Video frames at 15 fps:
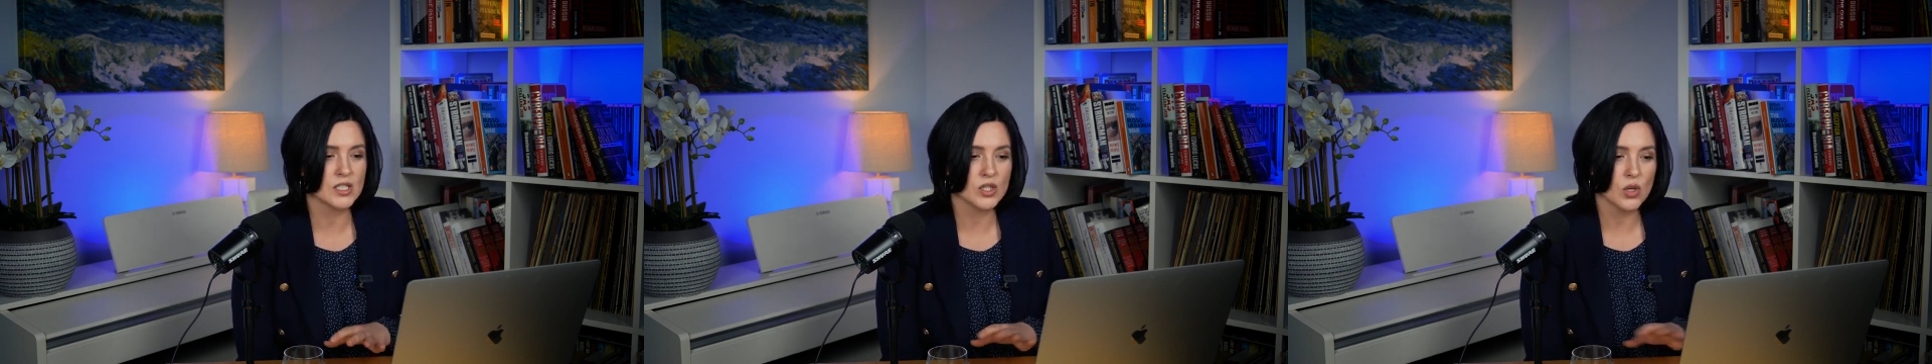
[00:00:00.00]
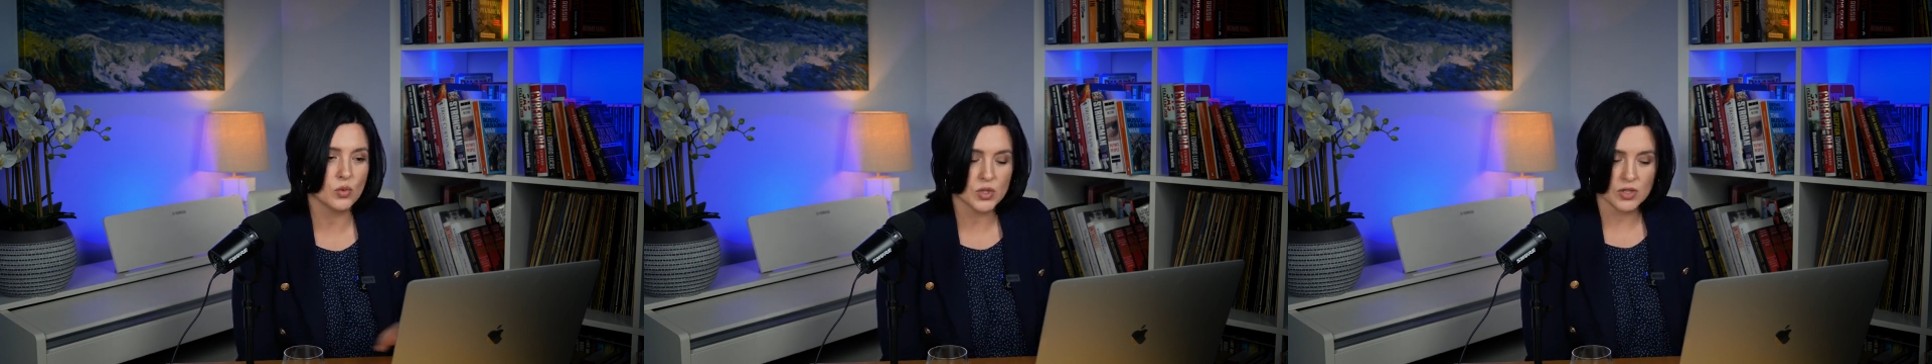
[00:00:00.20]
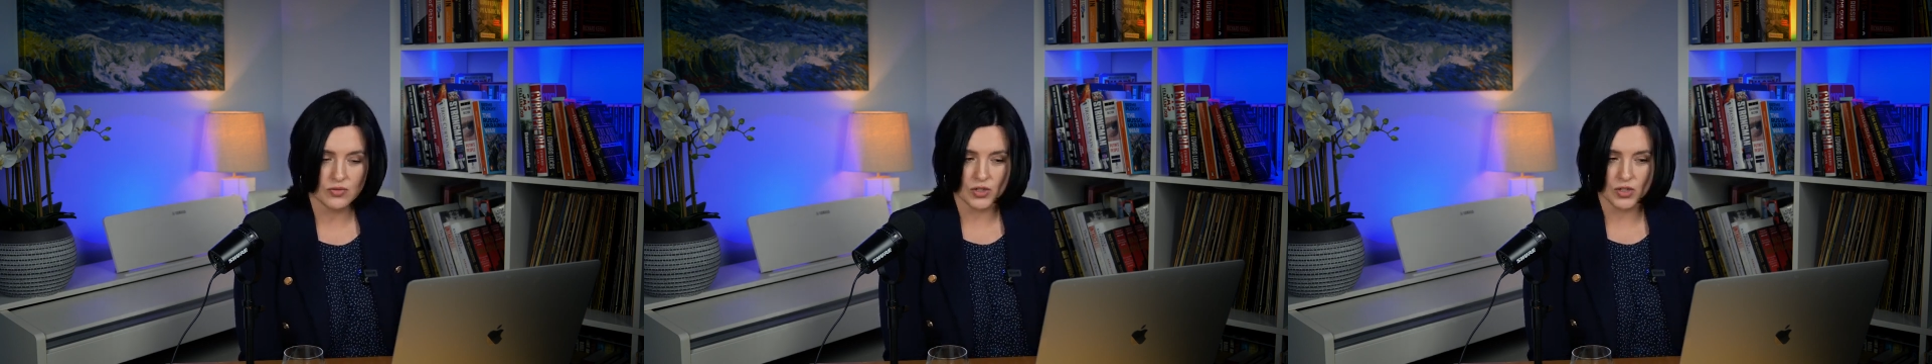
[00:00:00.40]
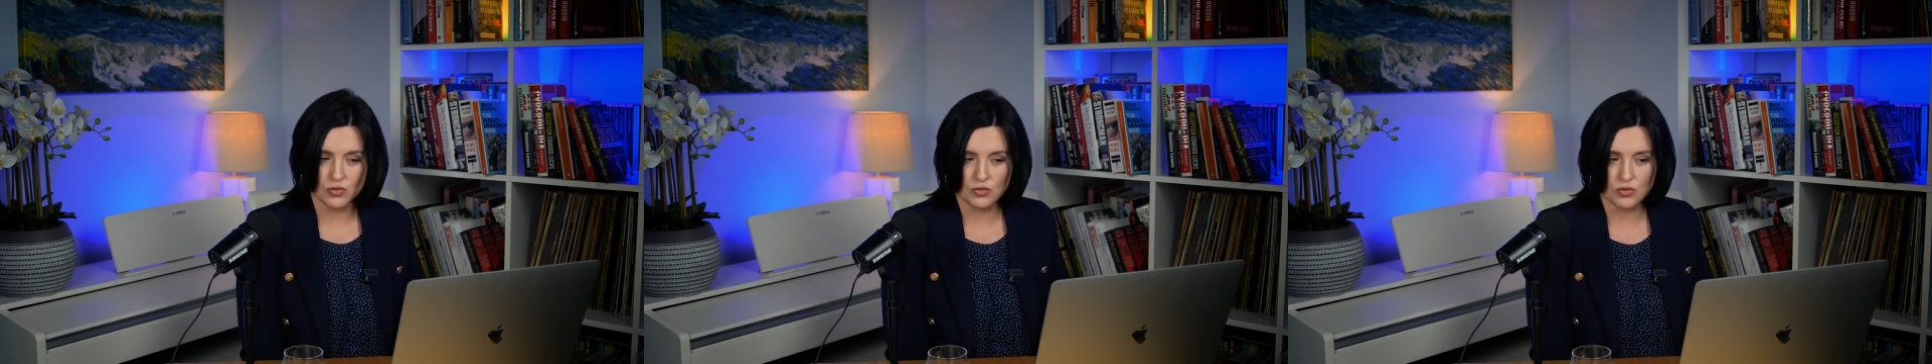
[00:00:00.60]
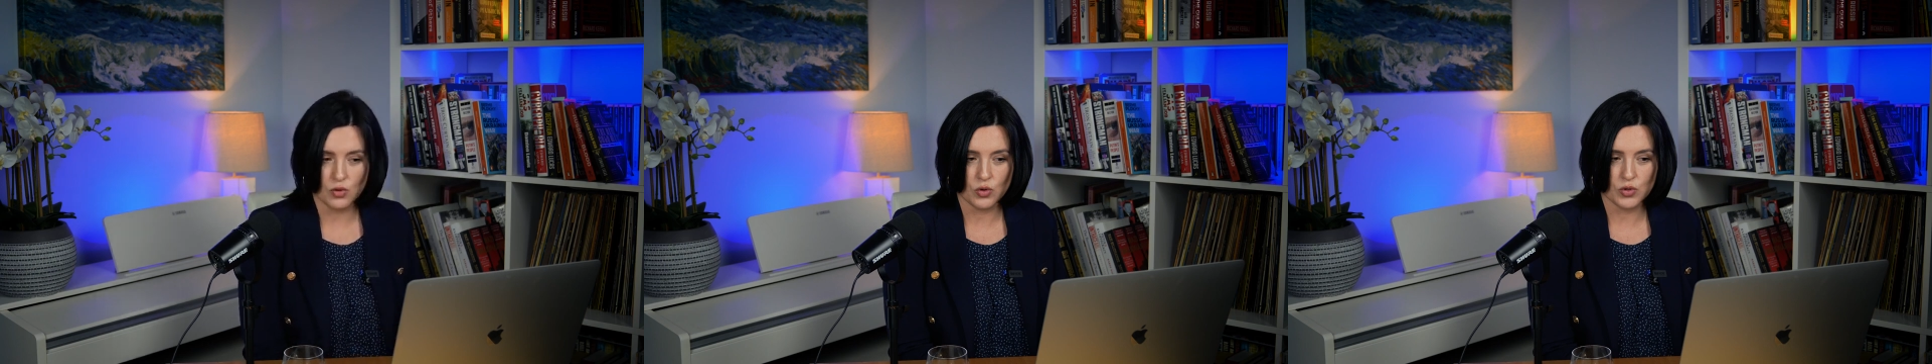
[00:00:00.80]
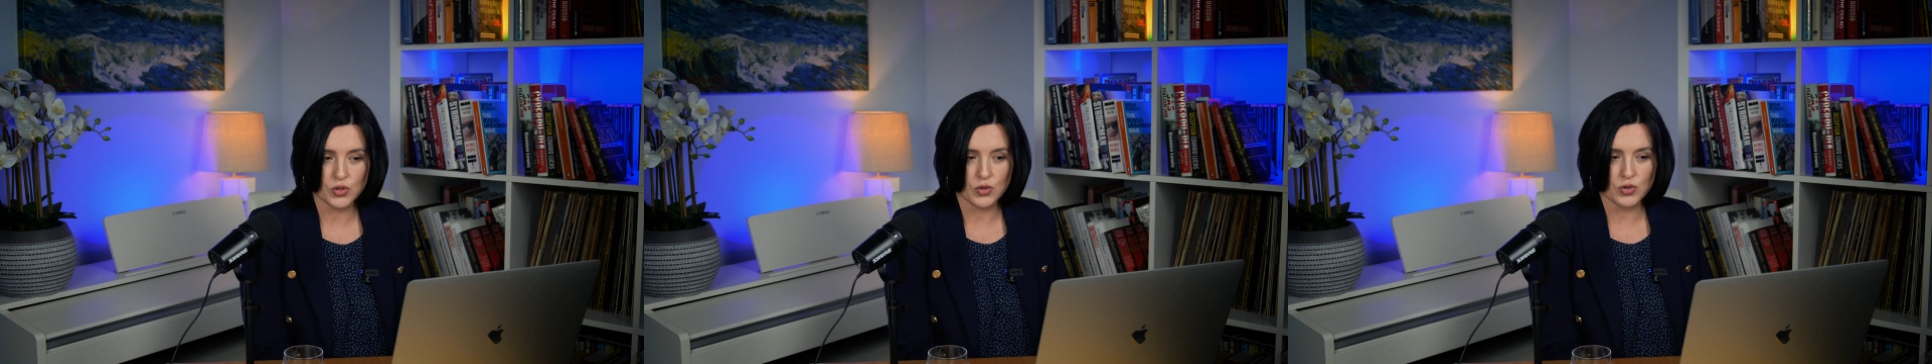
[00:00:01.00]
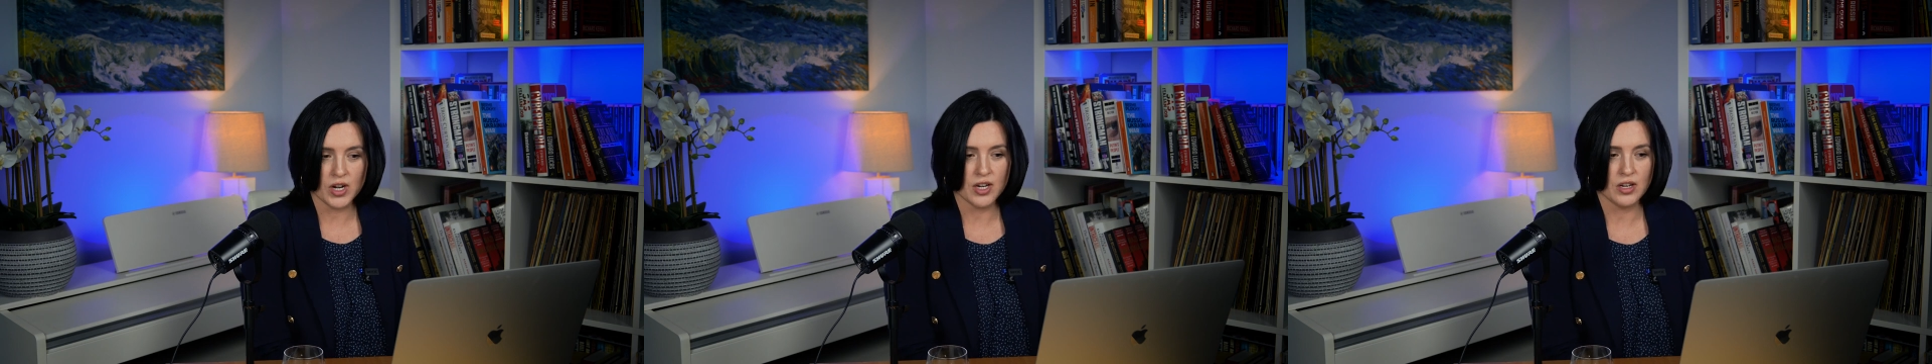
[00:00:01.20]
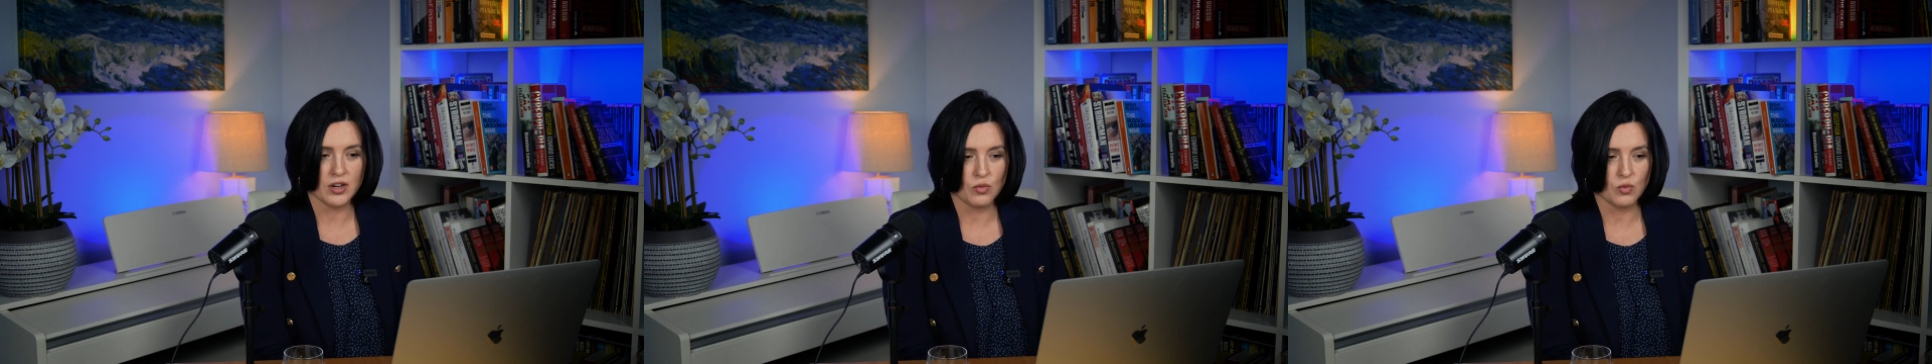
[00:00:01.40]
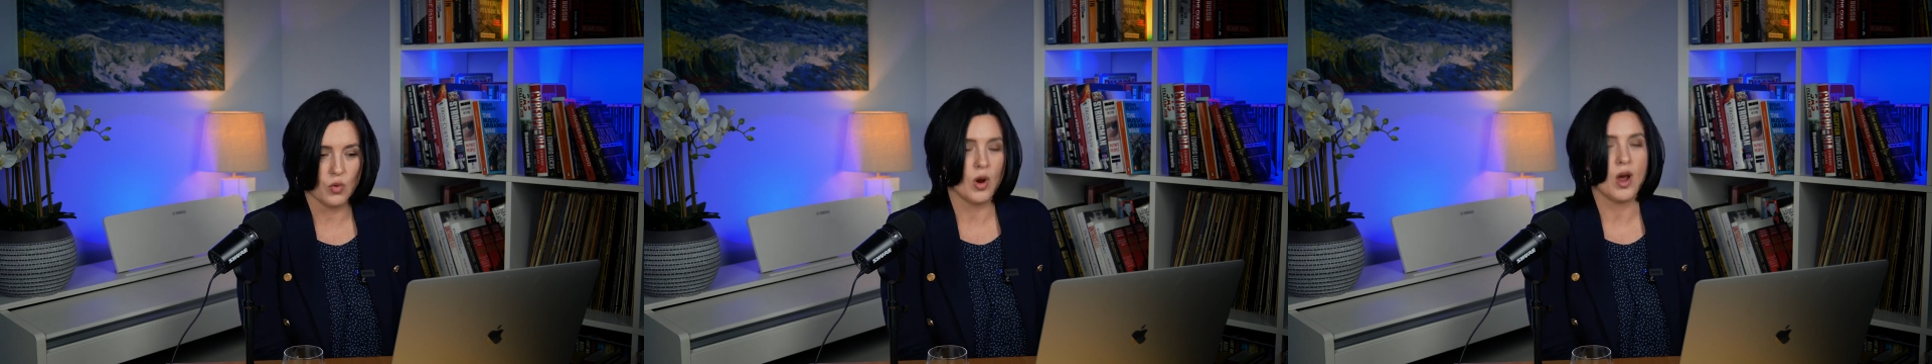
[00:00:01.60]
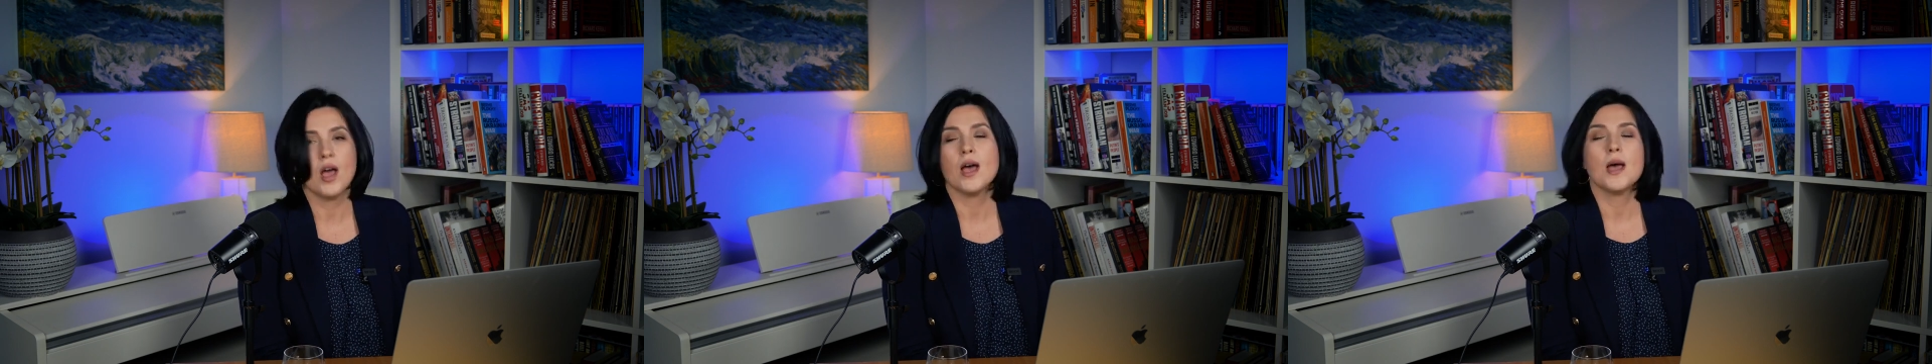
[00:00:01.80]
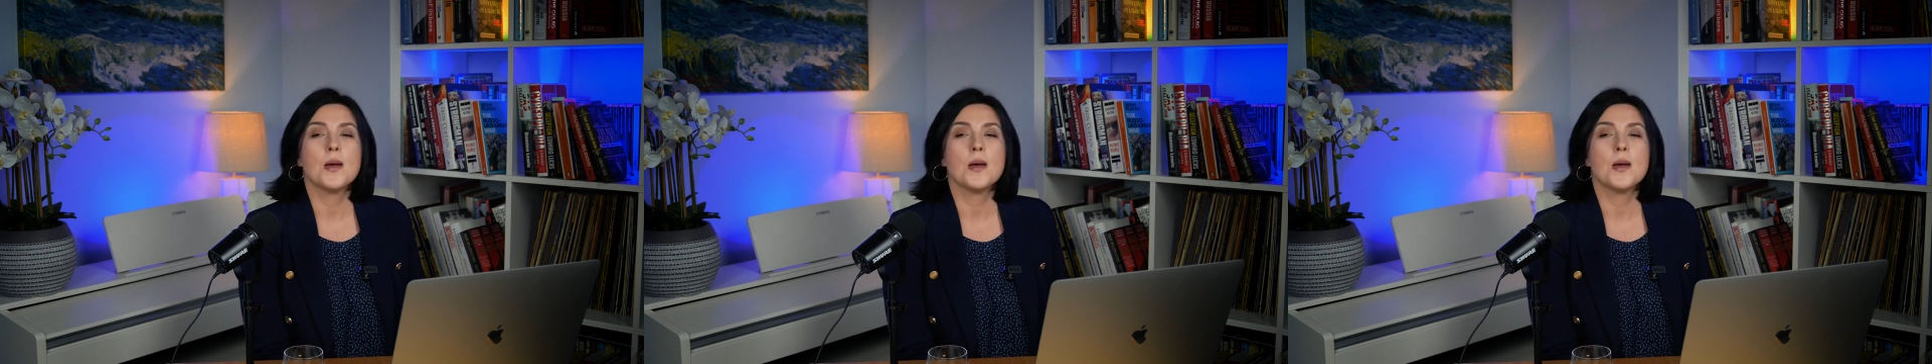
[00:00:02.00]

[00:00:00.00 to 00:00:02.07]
so different from Ukrainian war.